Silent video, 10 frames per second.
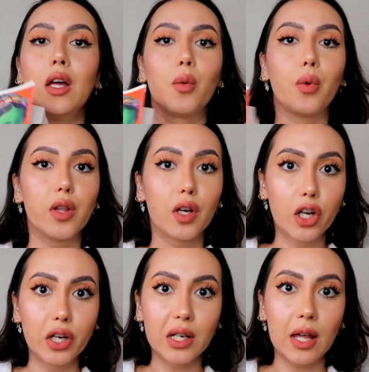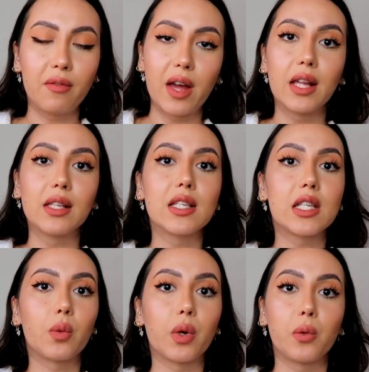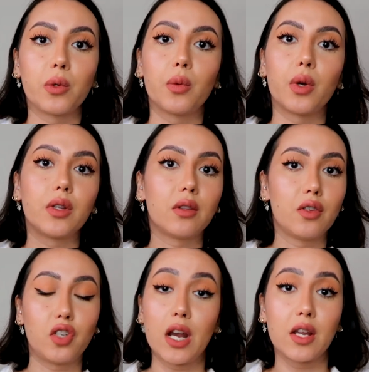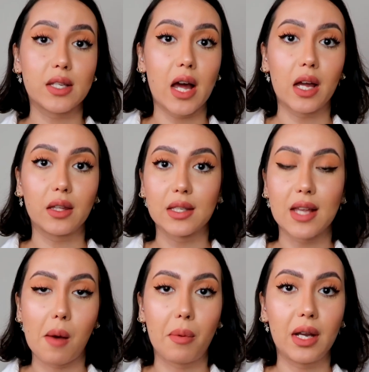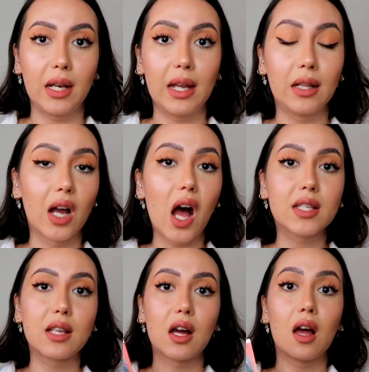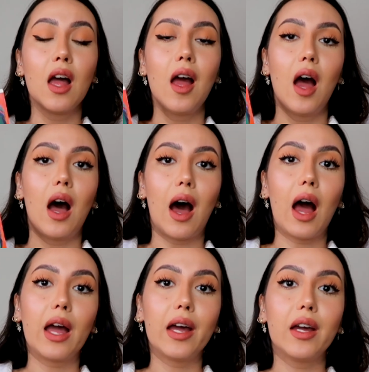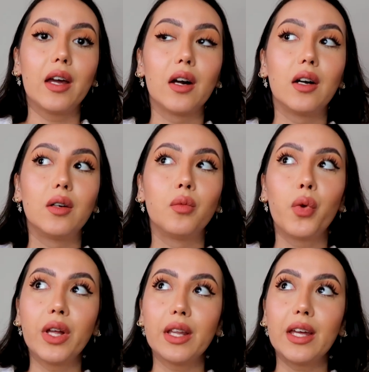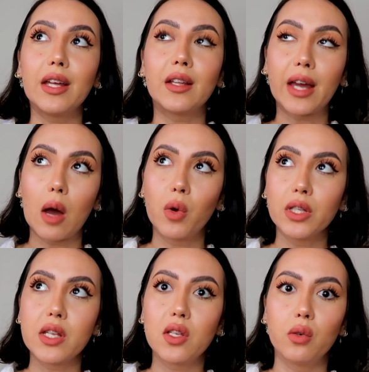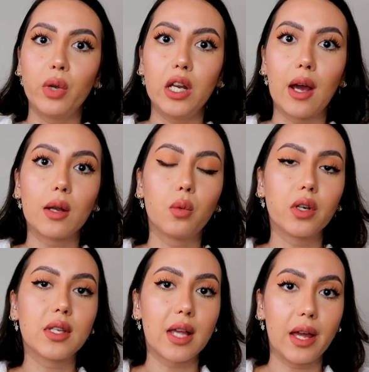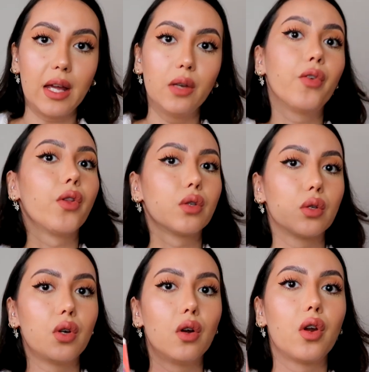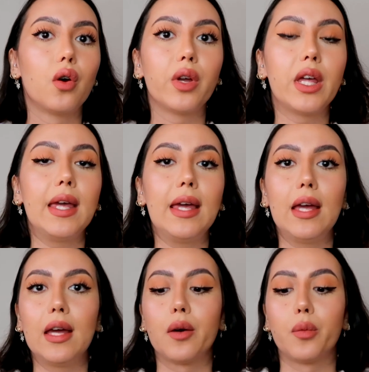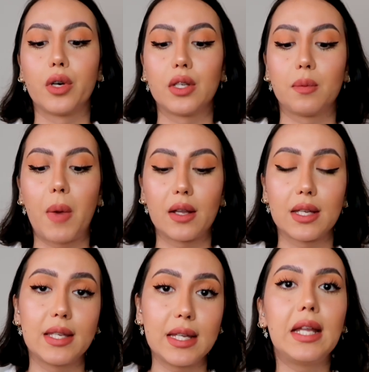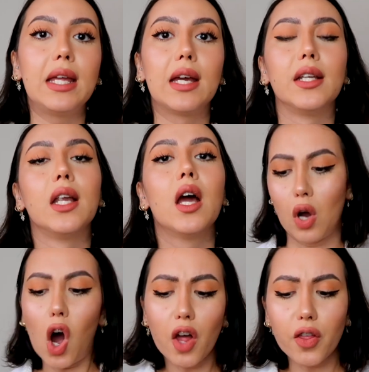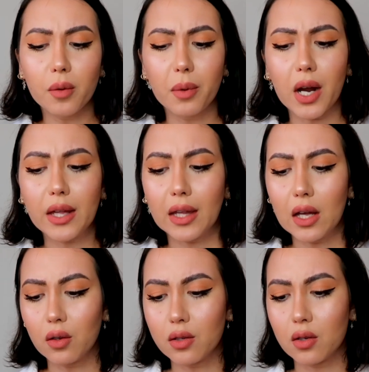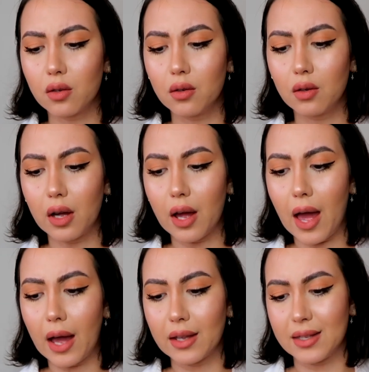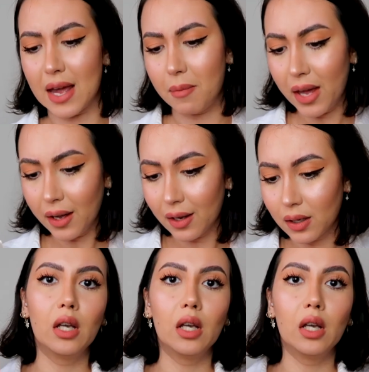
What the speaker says: With the current events, with the genocide that's happening in Gaza, I really I wanted to read Edward Said. For those who don't know, he was Palestinian author, but I think also academic,